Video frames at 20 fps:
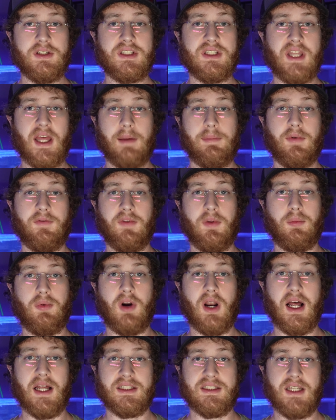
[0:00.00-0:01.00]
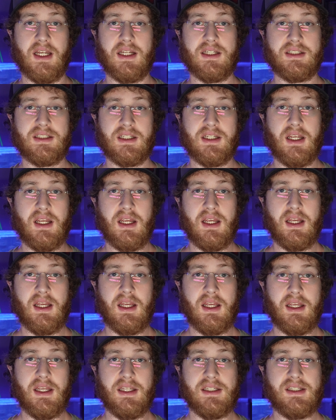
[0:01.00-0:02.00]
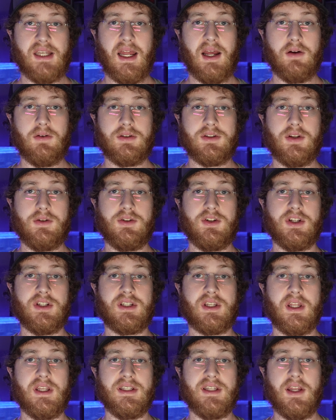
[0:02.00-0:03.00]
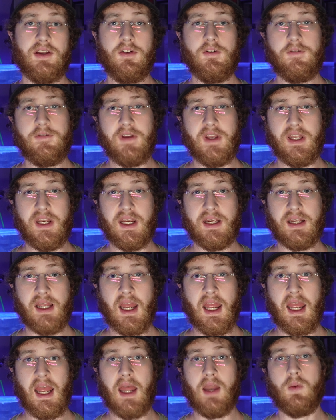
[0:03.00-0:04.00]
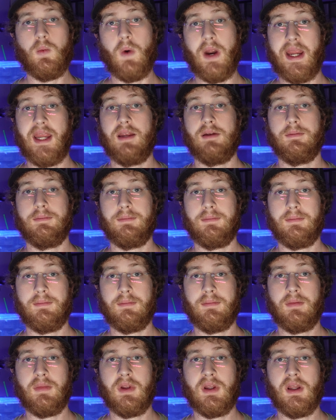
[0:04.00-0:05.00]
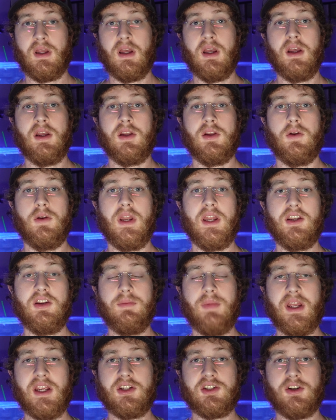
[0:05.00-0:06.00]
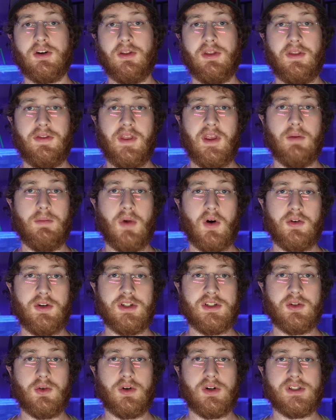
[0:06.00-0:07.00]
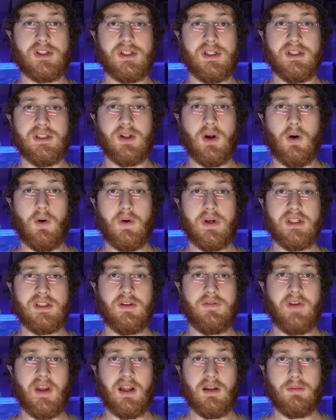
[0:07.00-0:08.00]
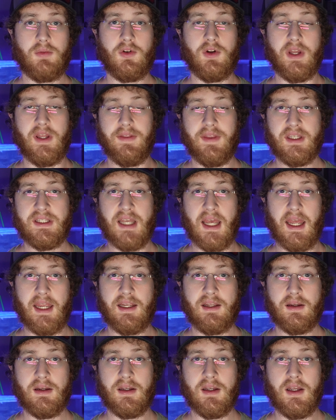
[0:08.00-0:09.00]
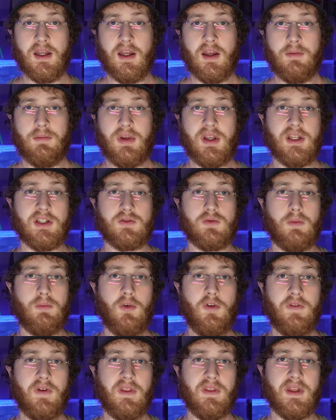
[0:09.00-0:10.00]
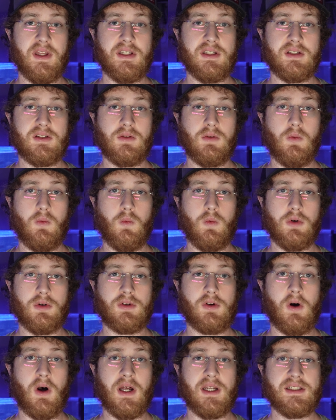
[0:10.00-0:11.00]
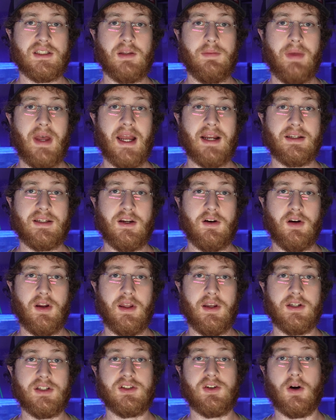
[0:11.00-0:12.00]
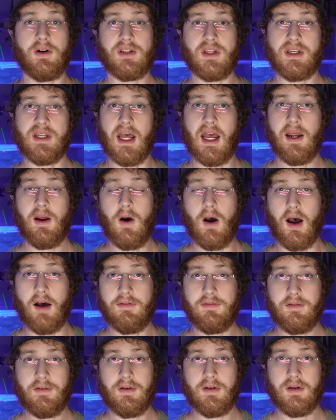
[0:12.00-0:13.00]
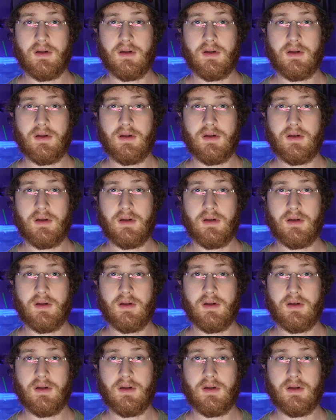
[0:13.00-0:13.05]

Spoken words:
step of the process is now to just continue feeding and wait. You need to make sure that the ammonia source is always available in the tank, because removing this will cause the bacteria to start to die off.